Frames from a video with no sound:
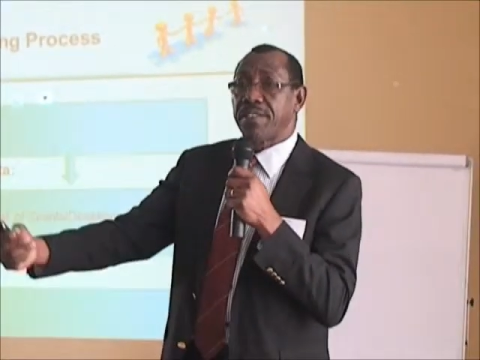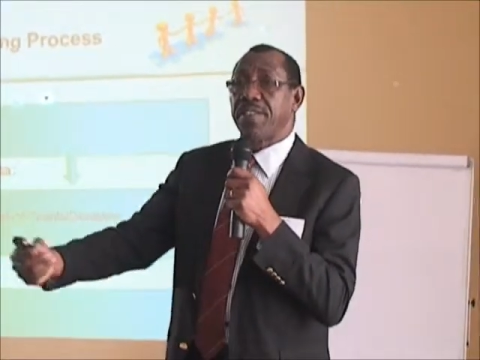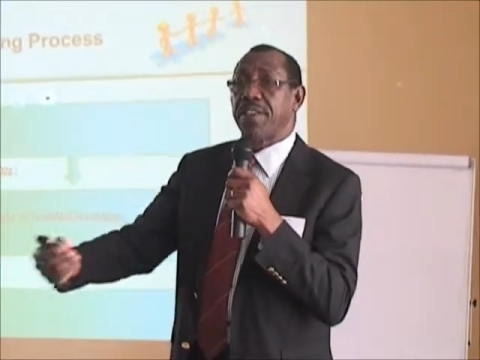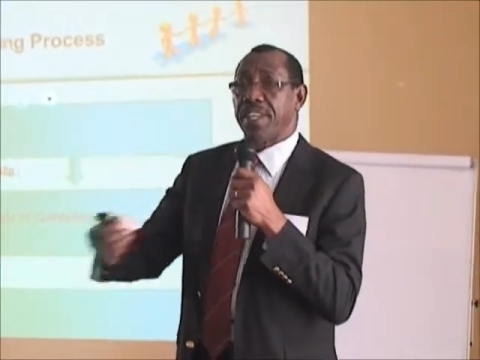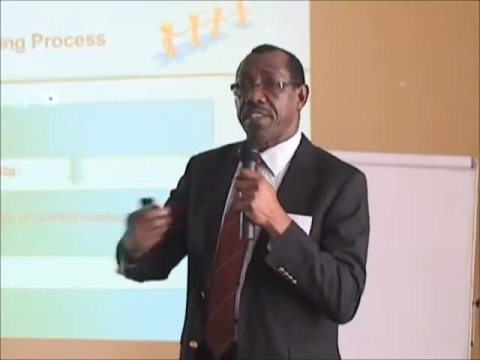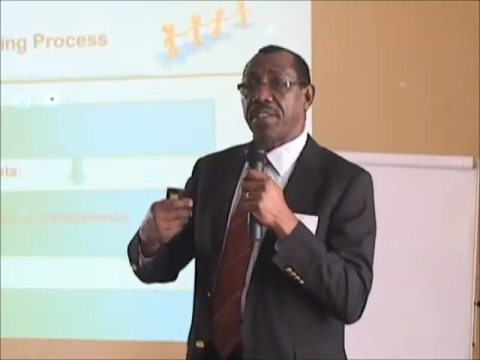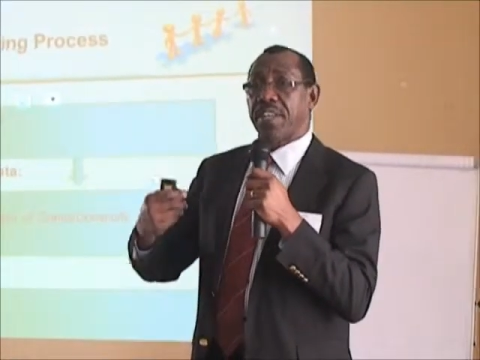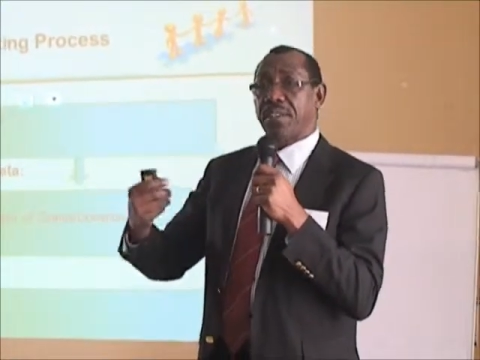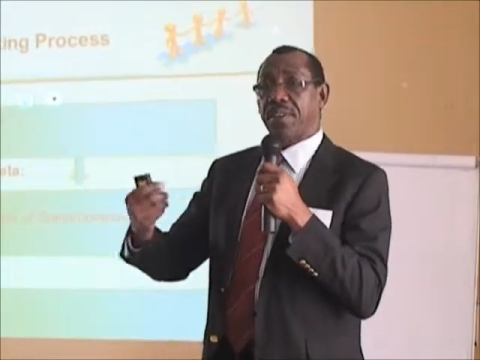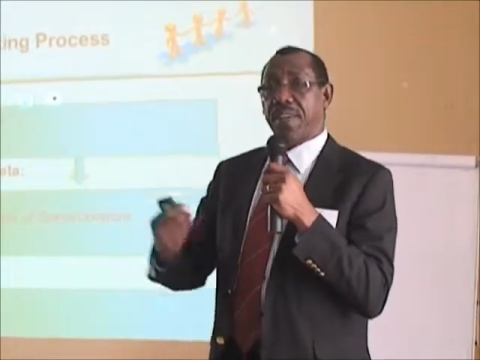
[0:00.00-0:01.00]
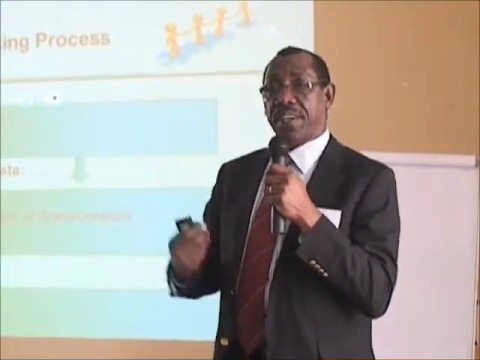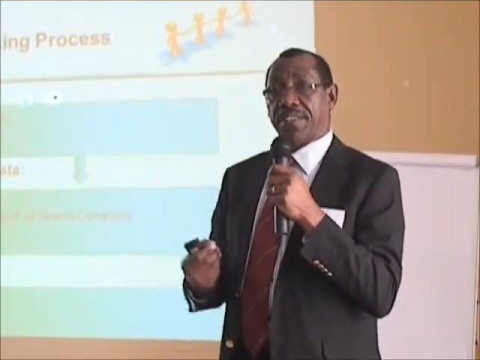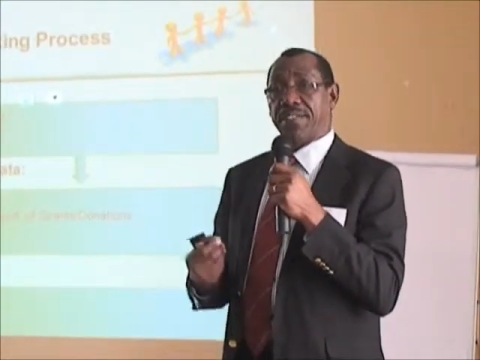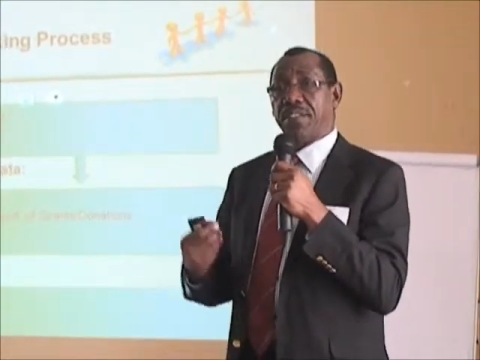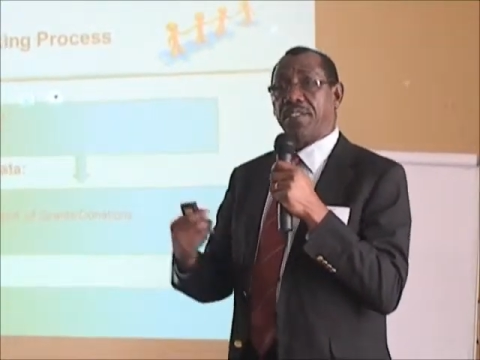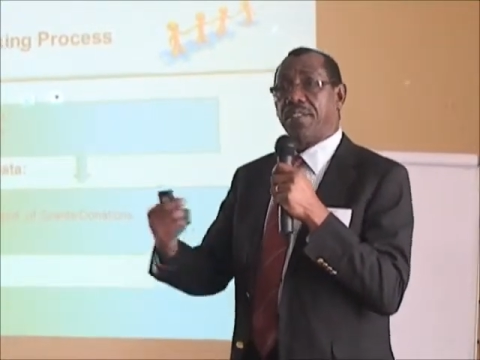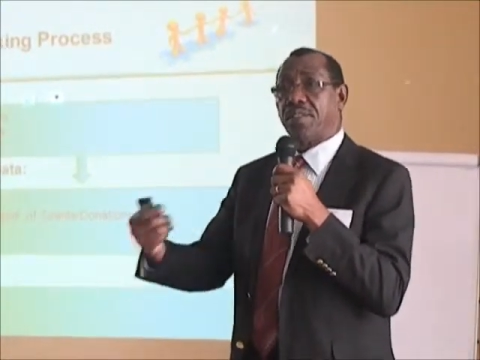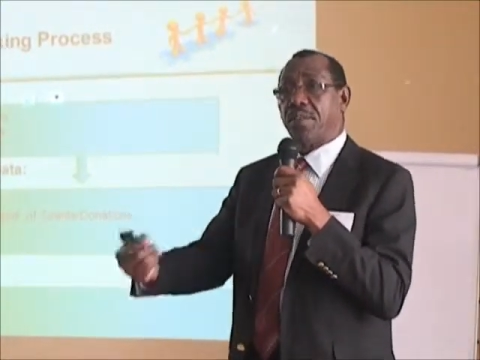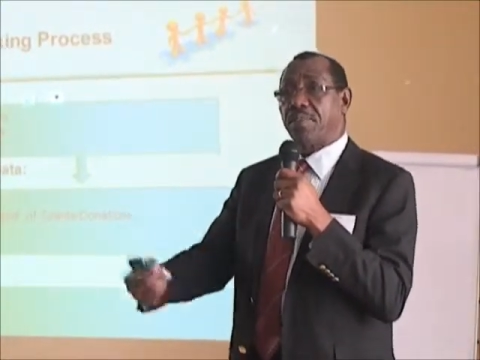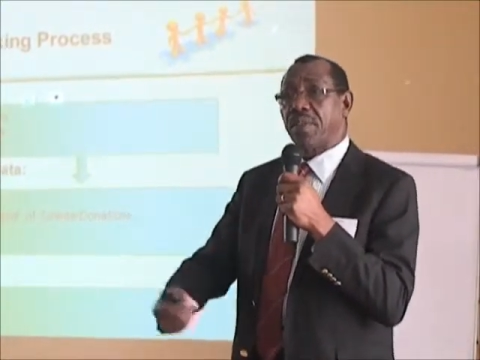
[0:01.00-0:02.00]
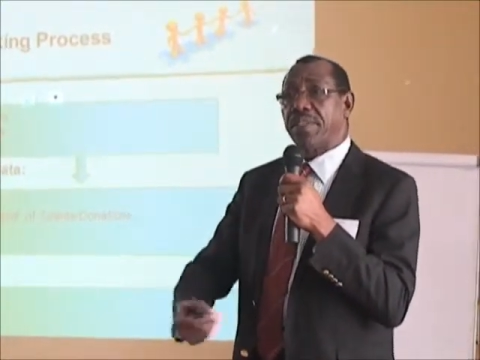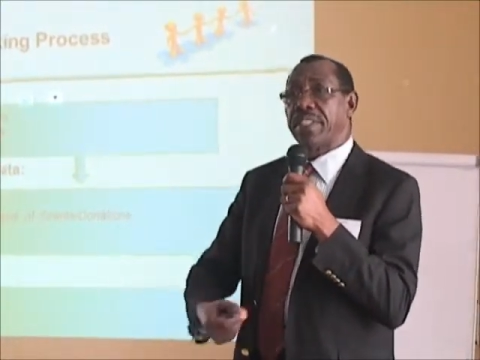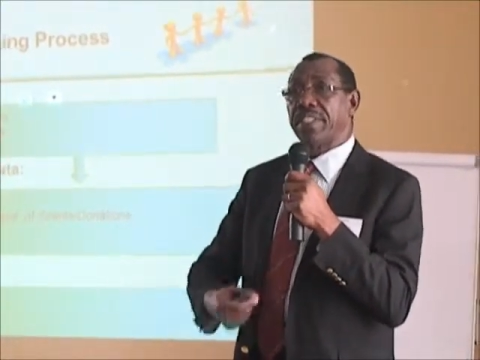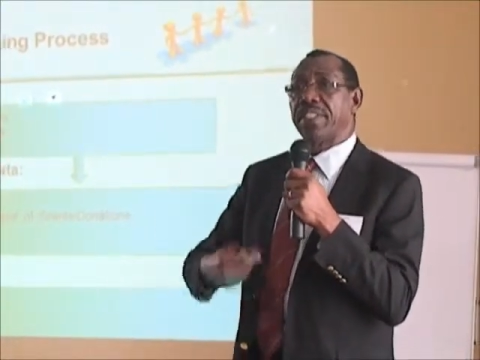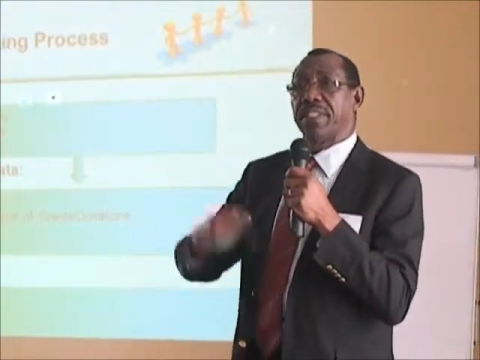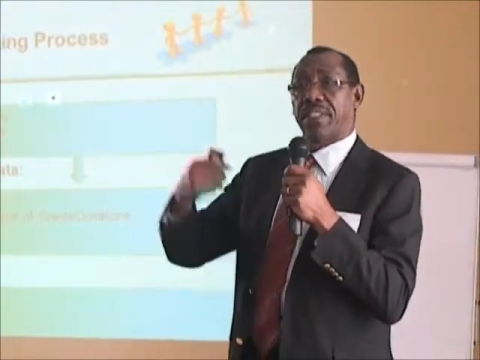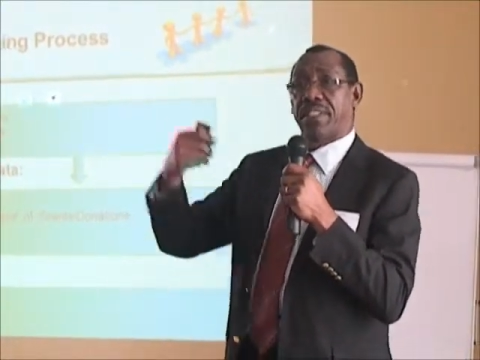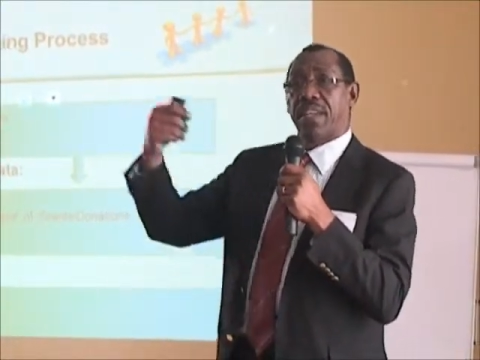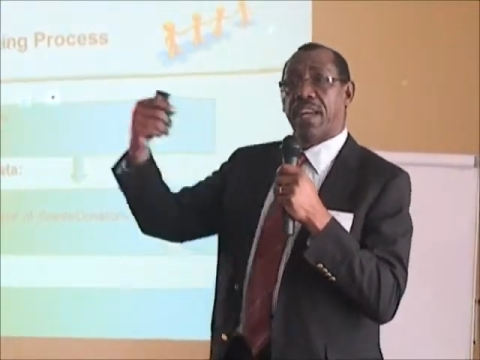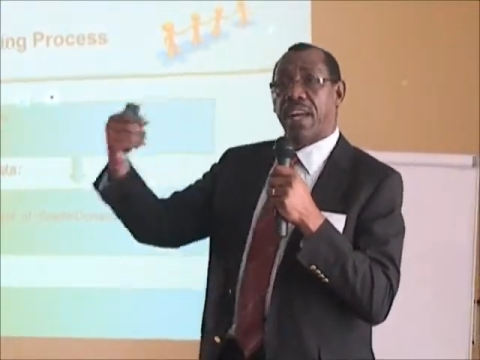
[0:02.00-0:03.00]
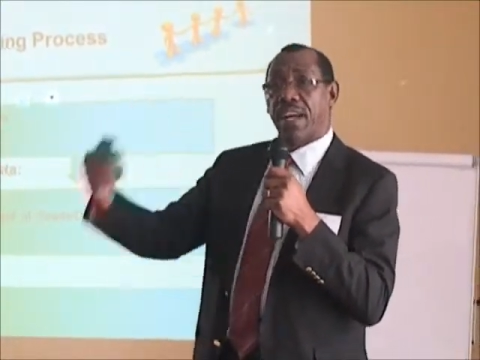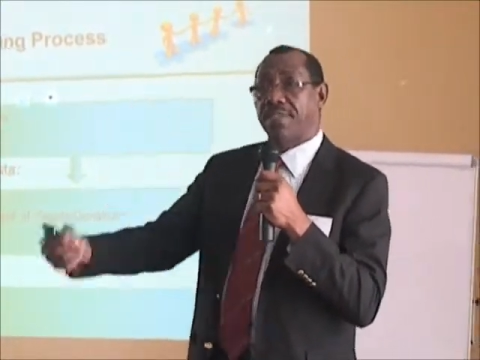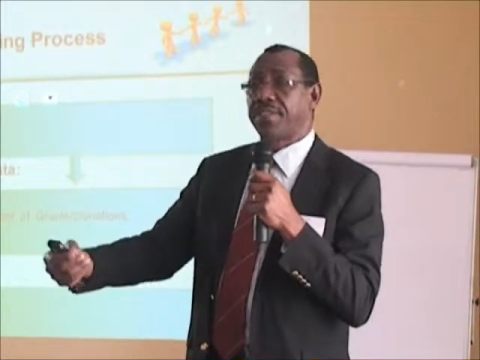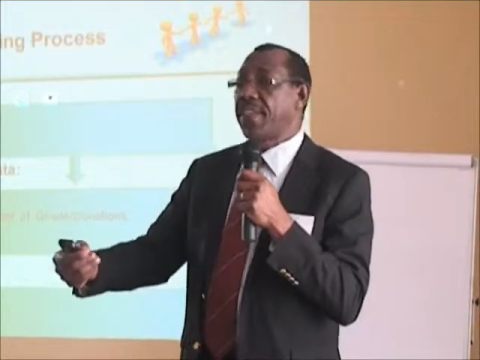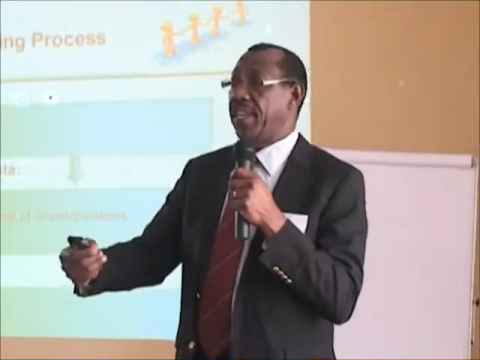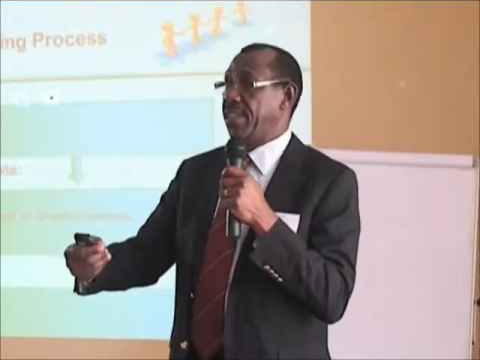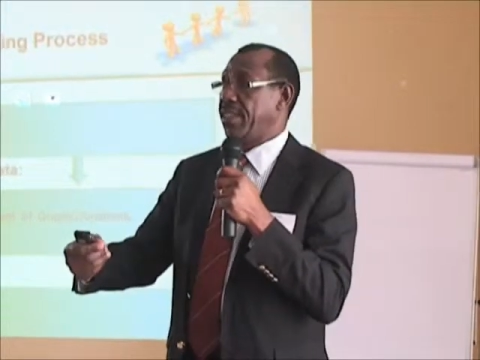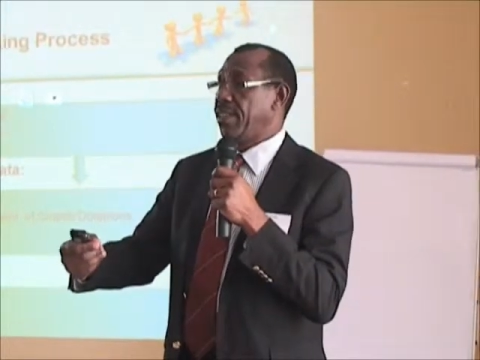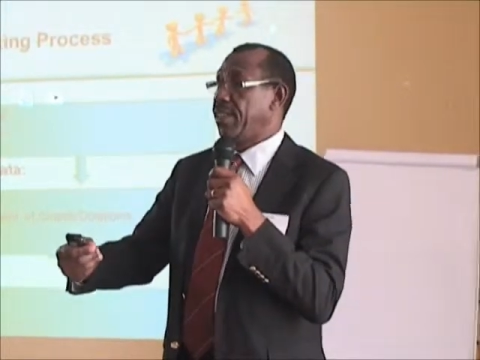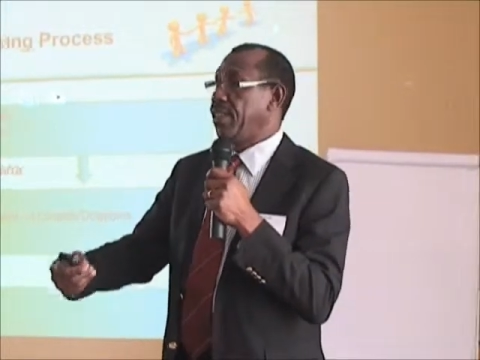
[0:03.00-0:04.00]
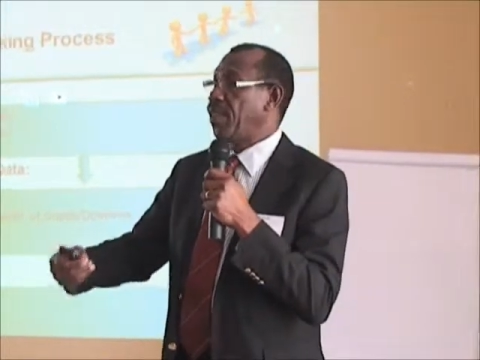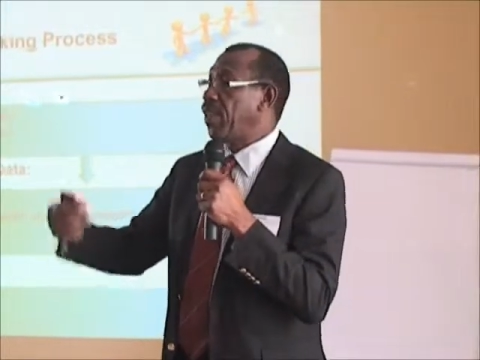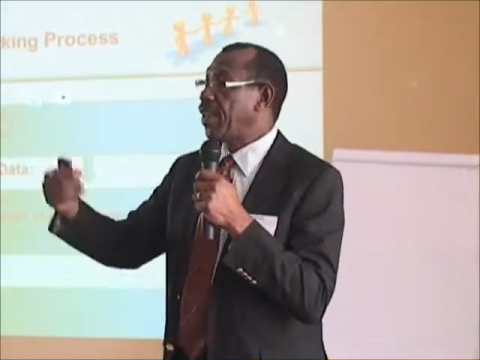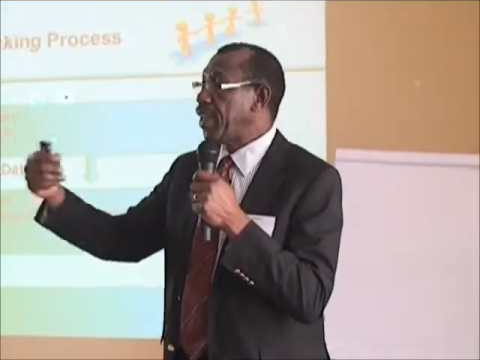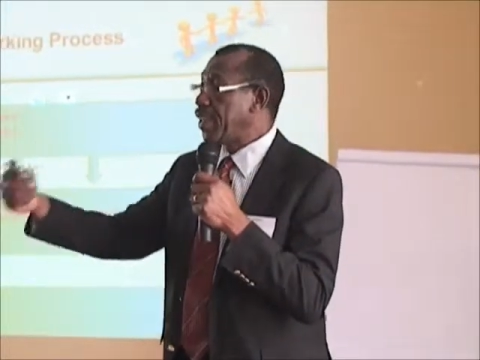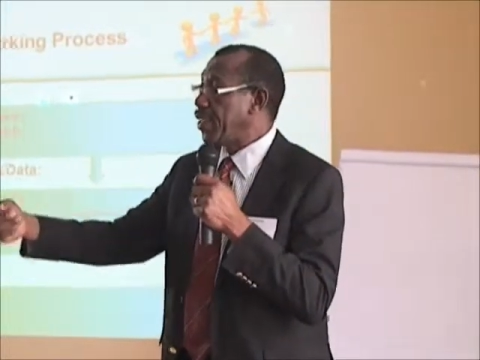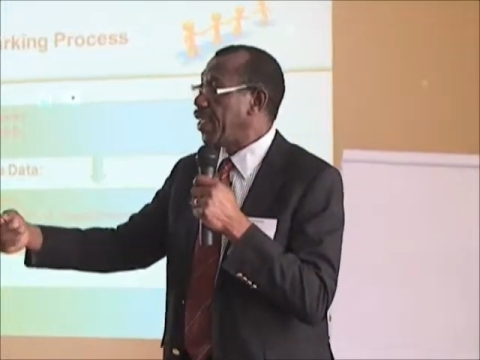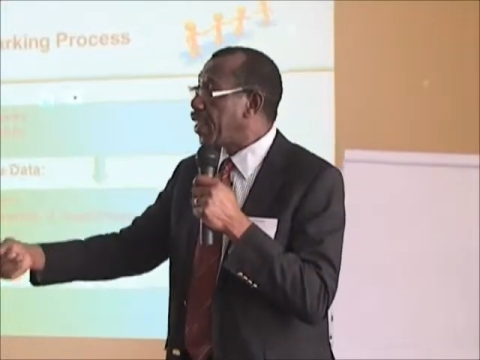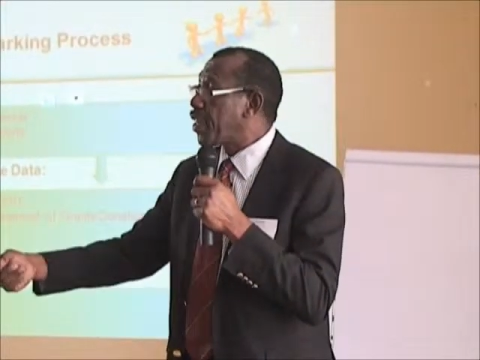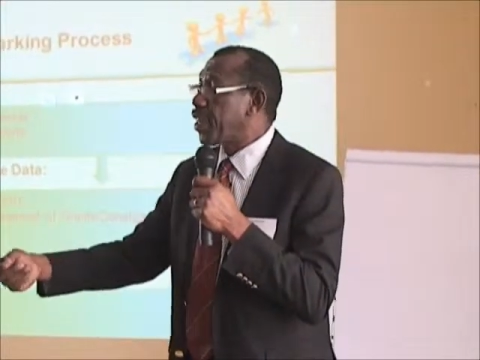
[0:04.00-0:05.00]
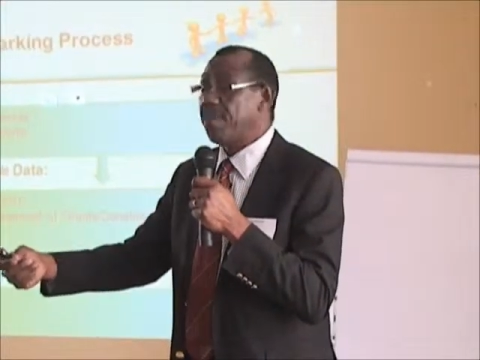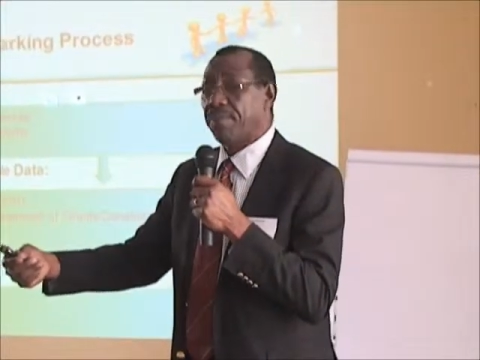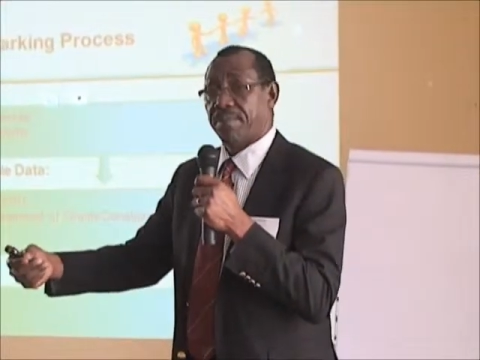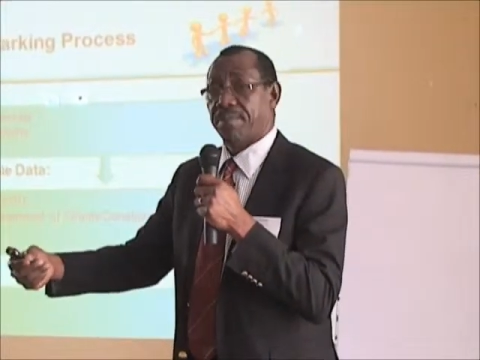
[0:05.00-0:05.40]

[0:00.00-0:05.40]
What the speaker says: this donation and grants, you should report it after your net income.